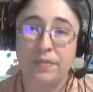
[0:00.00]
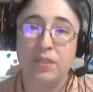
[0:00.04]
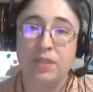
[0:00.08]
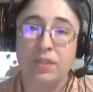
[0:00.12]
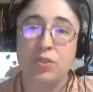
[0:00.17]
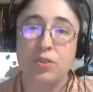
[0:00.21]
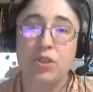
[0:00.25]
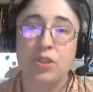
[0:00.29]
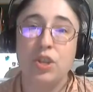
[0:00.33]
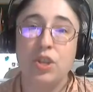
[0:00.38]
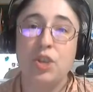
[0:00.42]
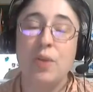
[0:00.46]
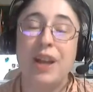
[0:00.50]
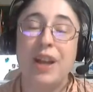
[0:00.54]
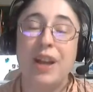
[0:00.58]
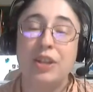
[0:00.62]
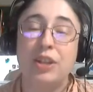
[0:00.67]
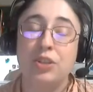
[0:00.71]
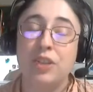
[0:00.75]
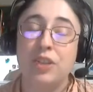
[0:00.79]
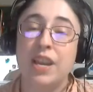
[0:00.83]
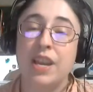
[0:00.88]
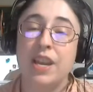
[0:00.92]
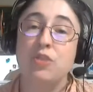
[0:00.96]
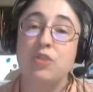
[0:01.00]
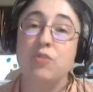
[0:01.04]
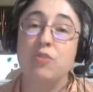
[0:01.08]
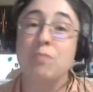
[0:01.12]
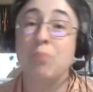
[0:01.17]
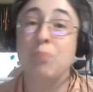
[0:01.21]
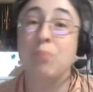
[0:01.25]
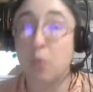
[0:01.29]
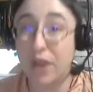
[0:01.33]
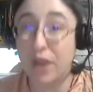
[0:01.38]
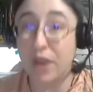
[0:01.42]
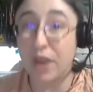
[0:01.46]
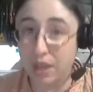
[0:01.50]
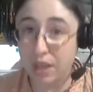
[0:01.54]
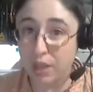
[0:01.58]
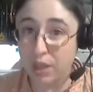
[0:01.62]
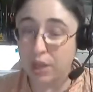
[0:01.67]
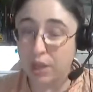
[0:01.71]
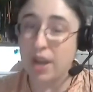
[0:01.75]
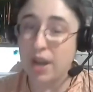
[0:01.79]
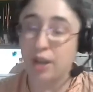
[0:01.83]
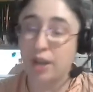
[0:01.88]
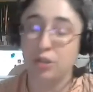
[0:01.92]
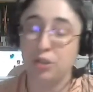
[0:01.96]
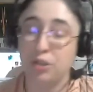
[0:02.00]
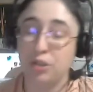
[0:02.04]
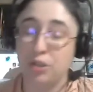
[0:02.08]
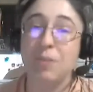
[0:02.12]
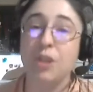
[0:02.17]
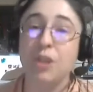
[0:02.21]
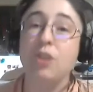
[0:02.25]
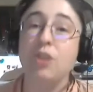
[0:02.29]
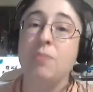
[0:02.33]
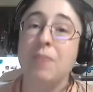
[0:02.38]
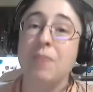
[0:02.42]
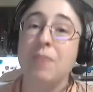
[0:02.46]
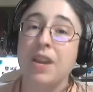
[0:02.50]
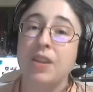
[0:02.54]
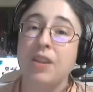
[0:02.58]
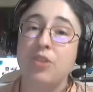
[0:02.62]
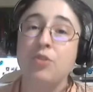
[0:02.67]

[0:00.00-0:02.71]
So that you actually had to bring the costume that you made.